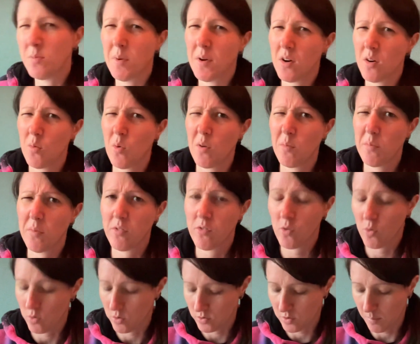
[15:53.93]
been on one
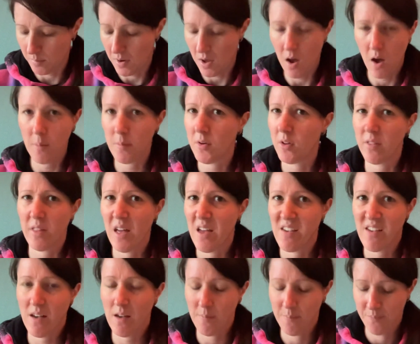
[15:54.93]
before because I'm like, I'm not there
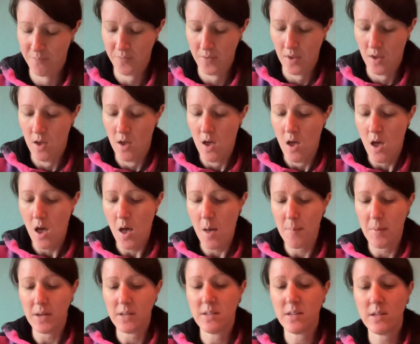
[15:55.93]
yet.
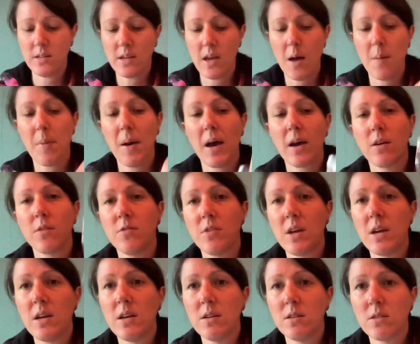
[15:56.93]
I did get a pack of
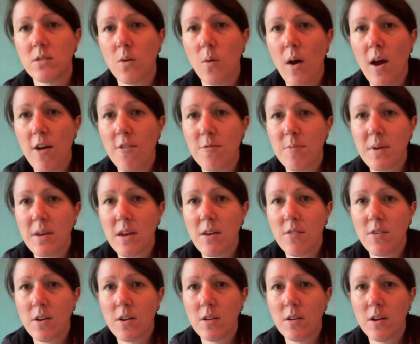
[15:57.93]
these, so I have been
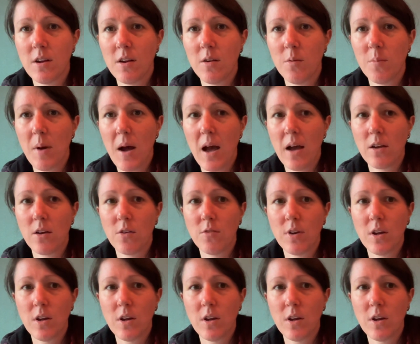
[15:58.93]
given a little pack of